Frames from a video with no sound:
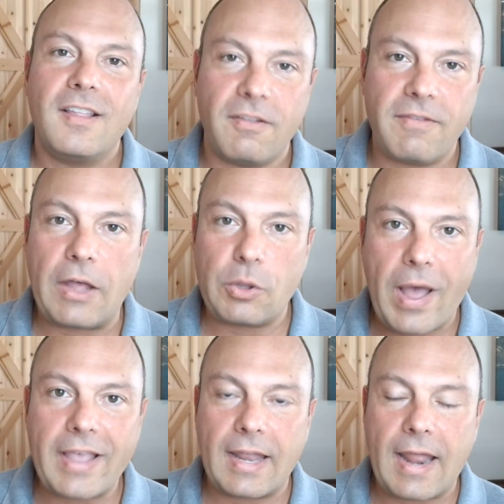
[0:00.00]
the value
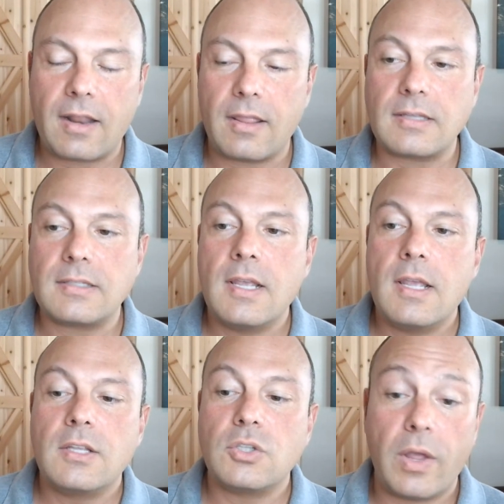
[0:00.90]
I get out of this.
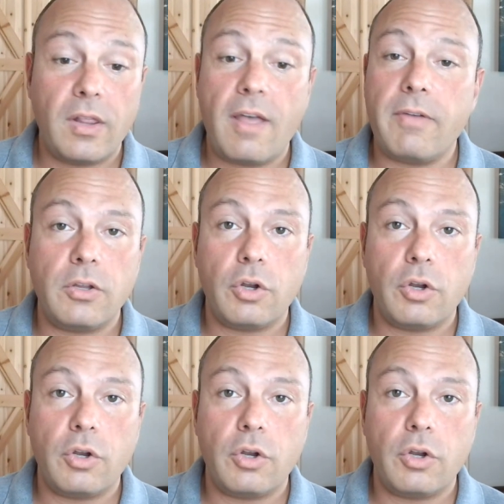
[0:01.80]
So I love it.